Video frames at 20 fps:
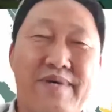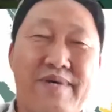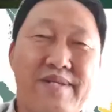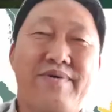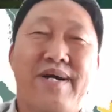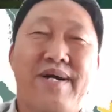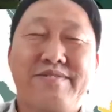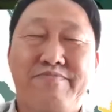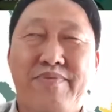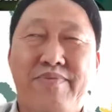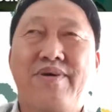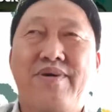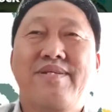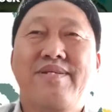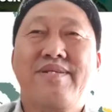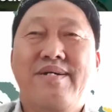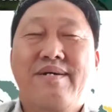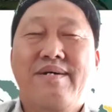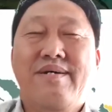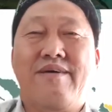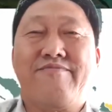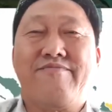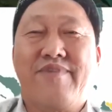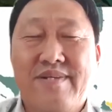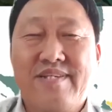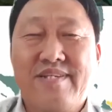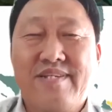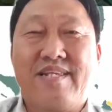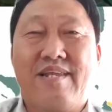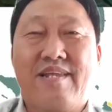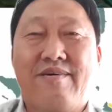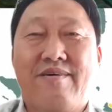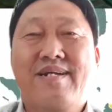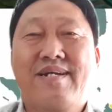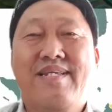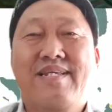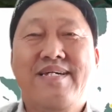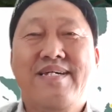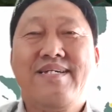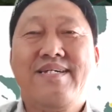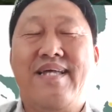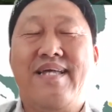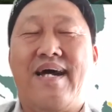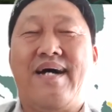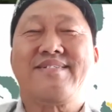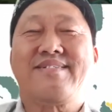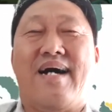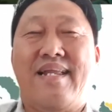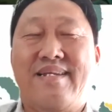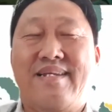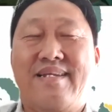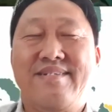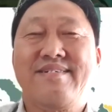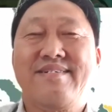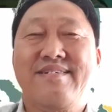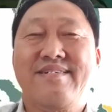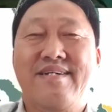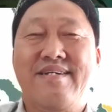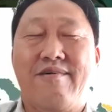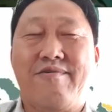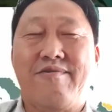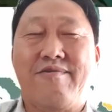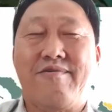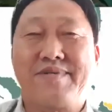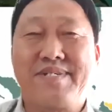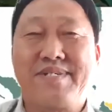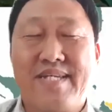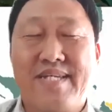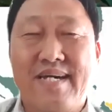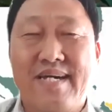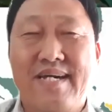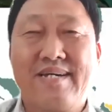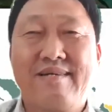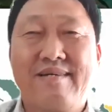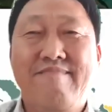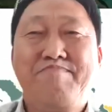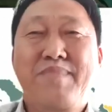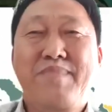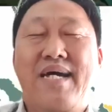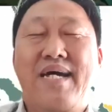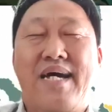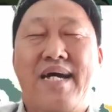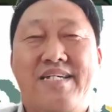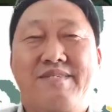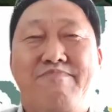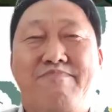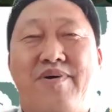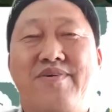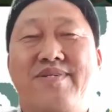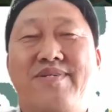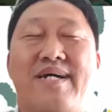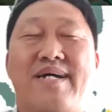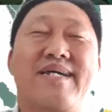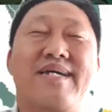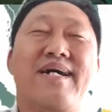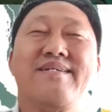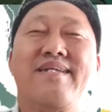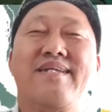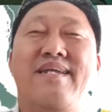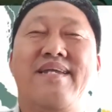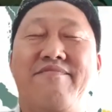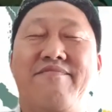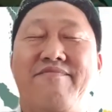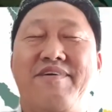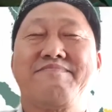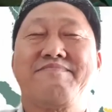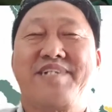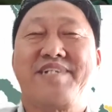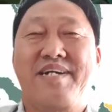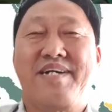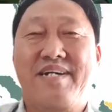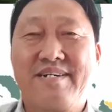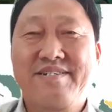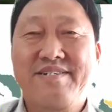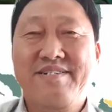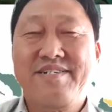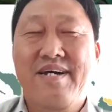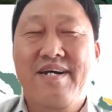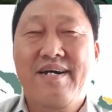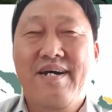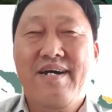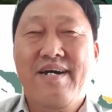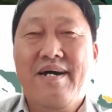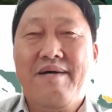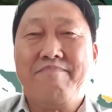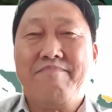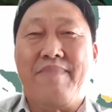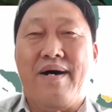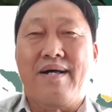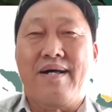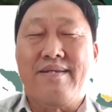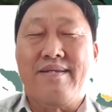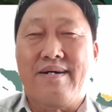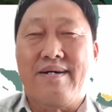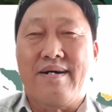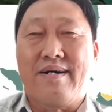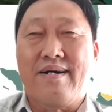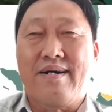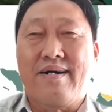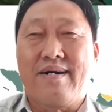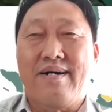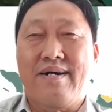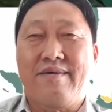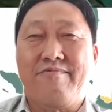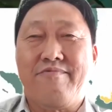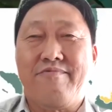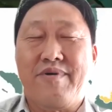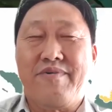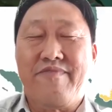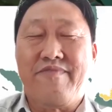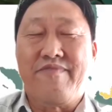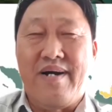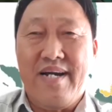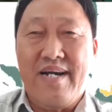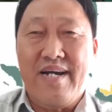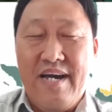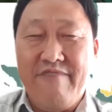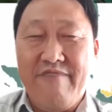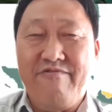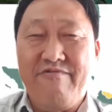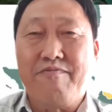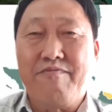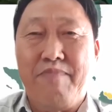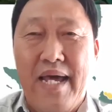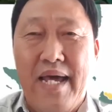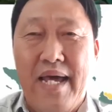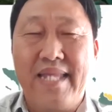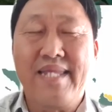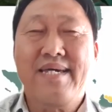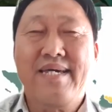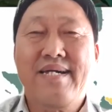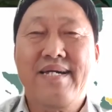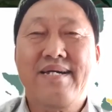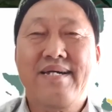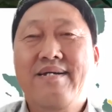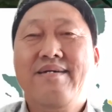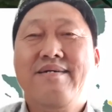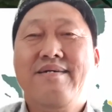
to export of course, locally, there are challenges are always there. Export, another level of challenge. But uh, with uh, careful planning,